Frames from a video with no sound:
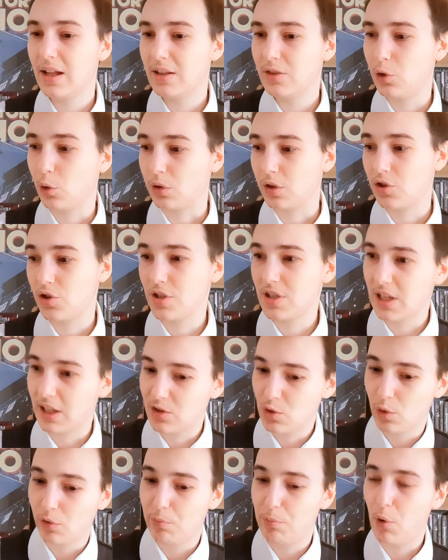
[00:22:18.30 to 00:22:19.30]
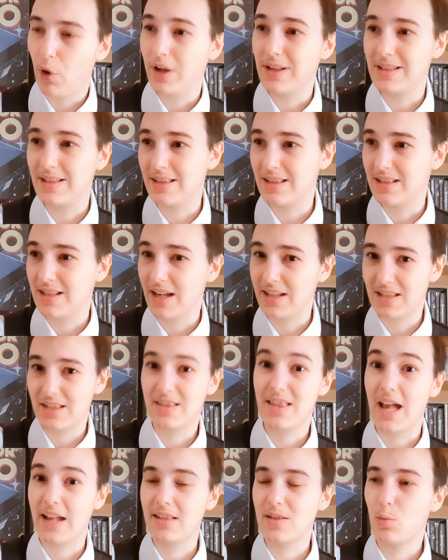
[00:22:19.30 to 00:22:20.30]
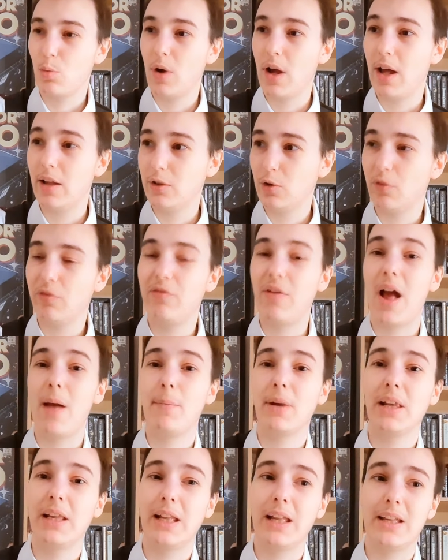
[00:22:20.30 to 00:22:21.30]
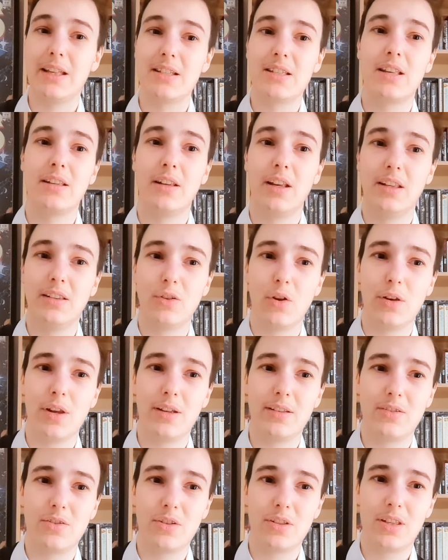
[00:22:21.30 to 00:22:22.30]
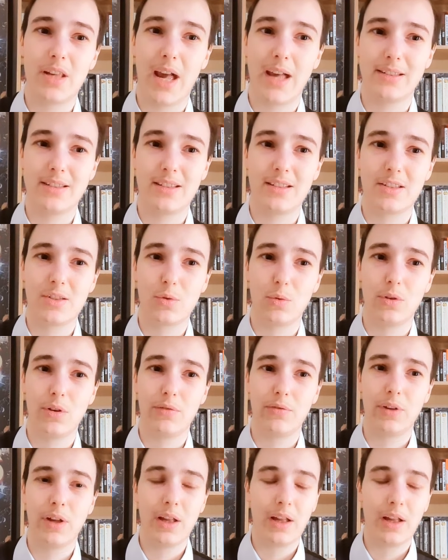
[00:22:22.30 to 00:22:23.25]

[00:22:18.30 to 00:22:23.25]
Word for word: Doctor just like sort of points and says that's where your family is, and, and Donna just has this sort of